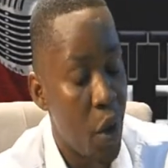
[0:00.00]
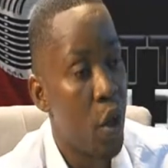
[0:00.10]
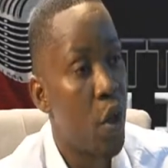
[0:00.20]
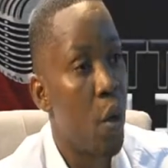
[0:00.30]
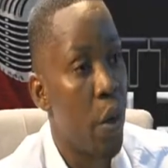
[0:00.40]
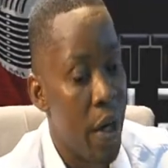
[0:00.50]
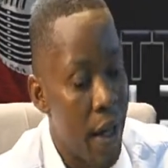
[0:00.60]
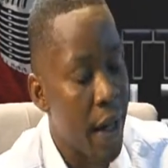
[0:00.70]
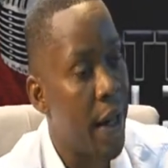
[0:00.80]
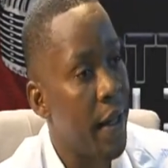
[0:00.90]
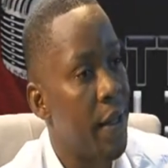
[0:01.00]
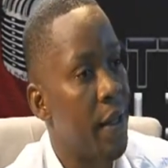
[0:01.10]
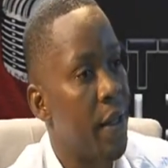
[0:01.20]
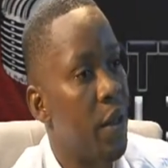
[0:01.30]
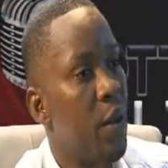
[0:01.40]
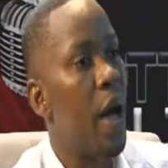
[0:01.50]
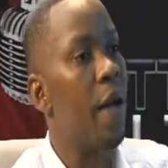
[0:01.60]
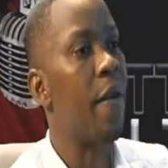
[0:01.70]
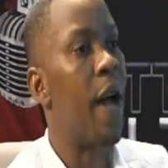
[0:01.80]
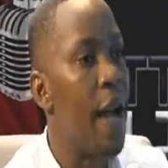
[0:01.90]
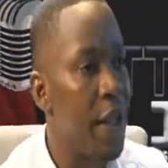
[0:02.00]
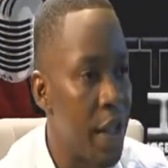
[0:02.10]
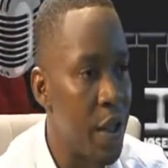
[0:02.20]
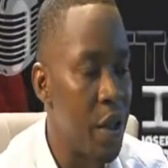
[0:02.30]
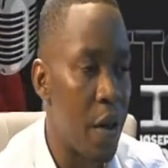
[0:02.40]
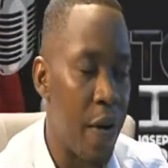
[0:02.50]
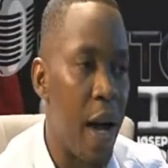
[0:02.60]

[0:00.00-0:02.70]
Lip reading: So in that case, you have high chances of